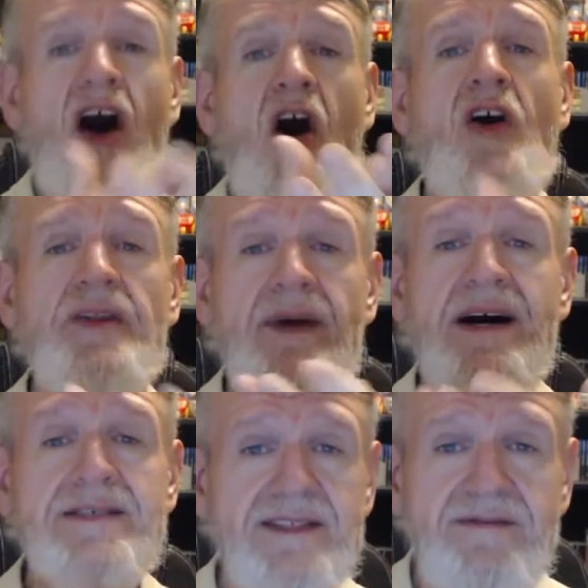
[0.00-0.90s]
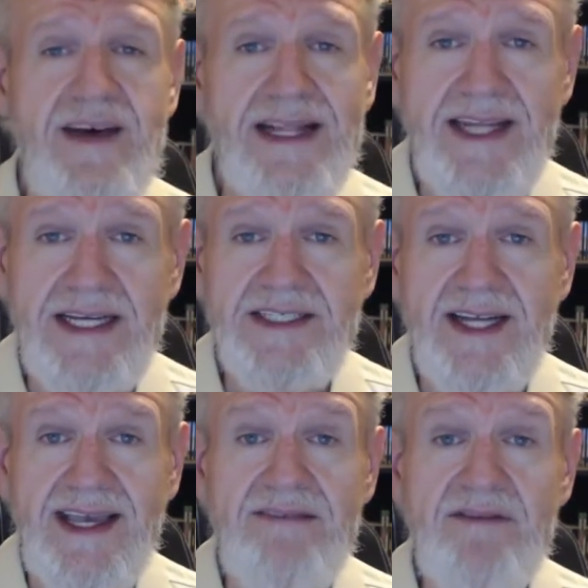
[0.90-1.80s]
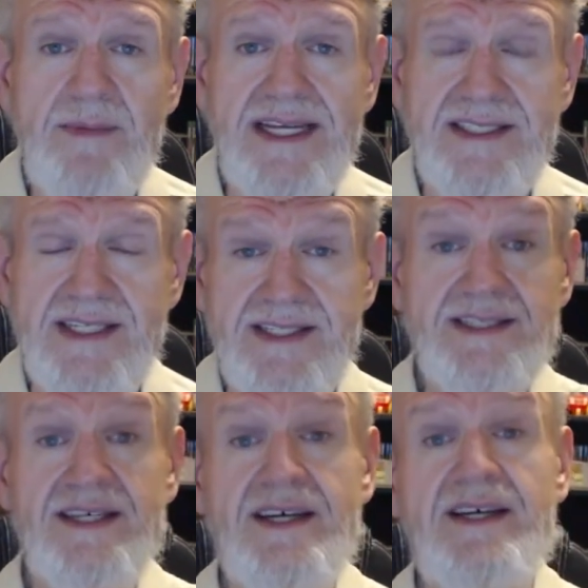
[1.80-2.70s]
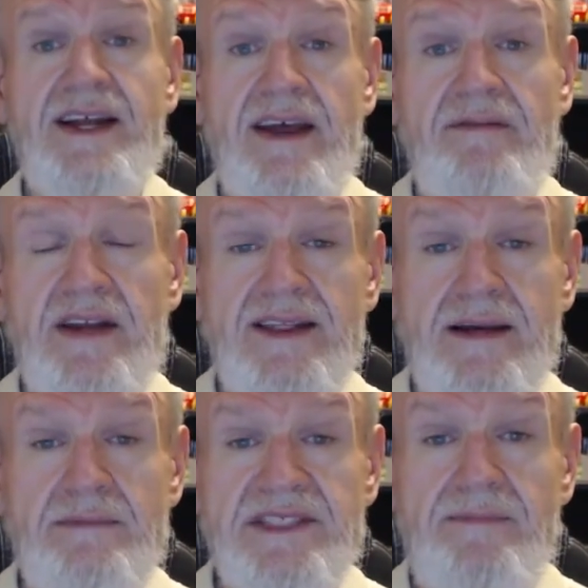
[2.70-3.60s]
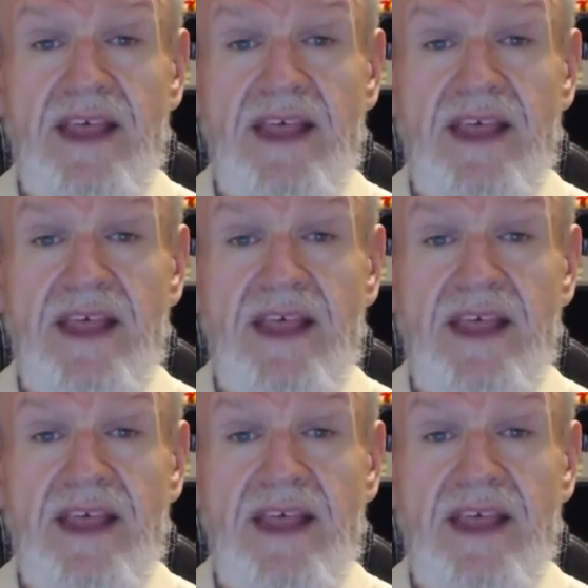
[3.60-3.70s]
All the positive validation I get for my existence, a definite thumbs up.